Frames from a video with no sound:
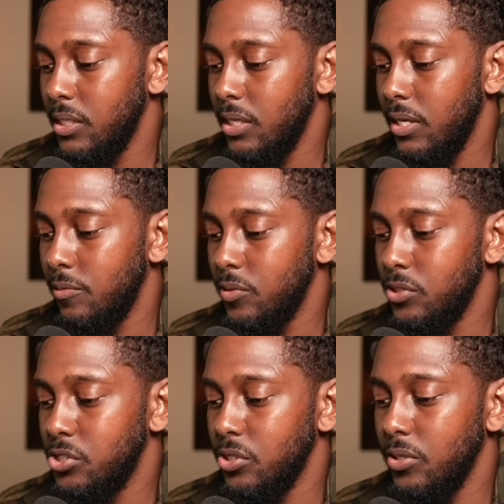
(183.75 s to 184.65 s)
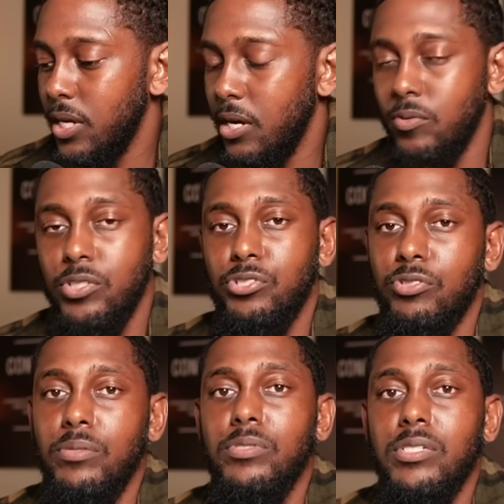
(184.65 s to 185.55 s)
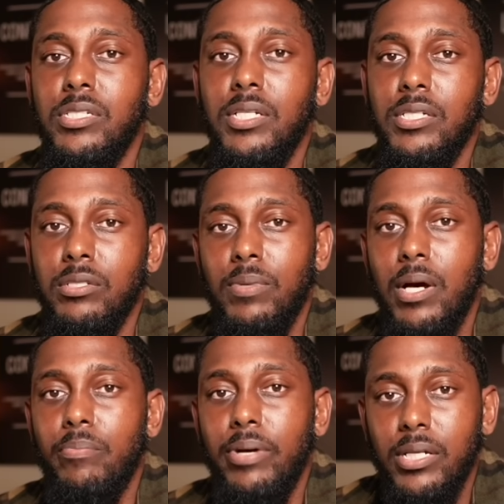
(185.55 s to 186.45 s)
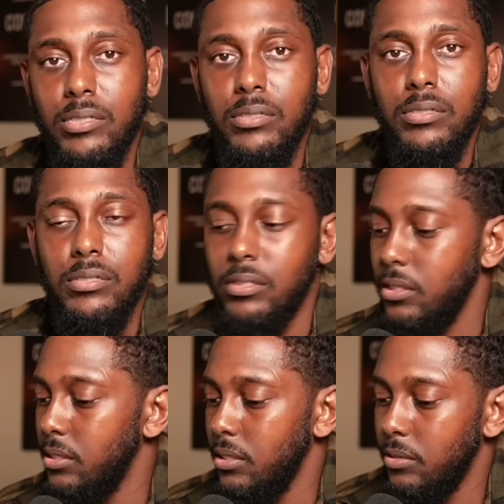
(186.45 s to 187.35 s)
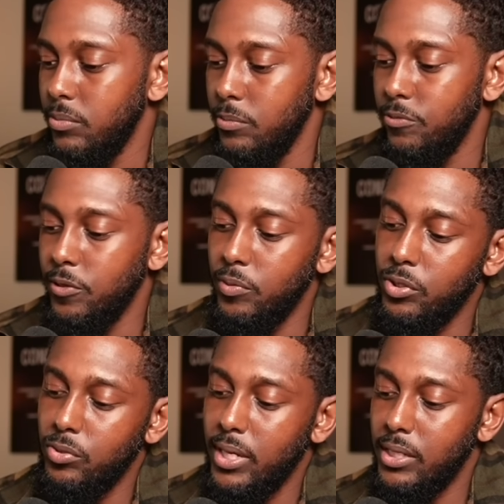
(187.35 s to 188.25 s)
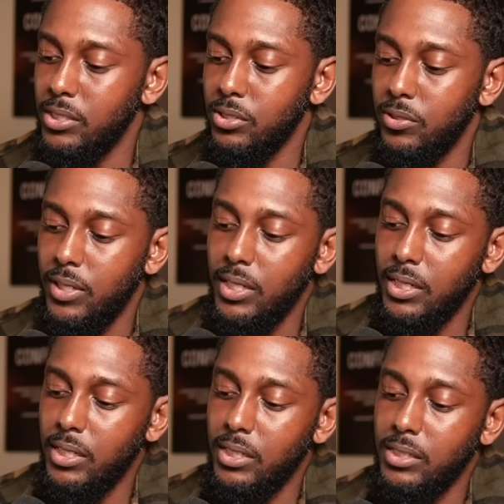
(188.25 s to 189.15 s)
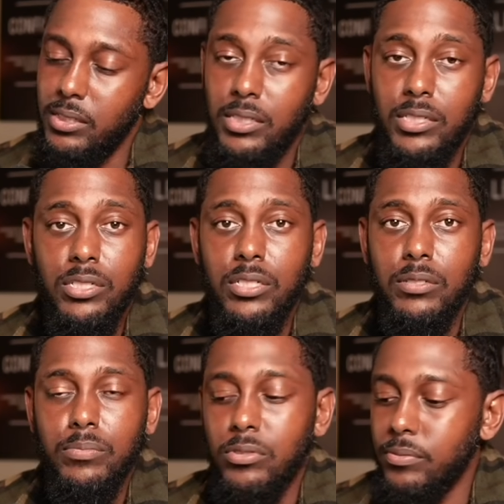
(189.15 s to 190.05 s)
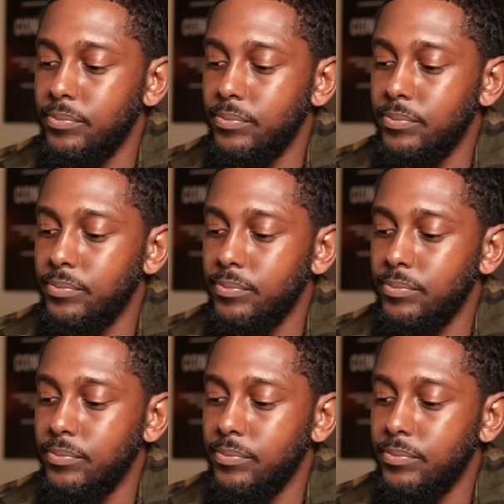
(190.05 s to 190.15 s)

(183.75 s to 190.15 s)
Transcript: I want to show y'all what scripture says about pastors. But before we do that, let's go ahead and get into these clips.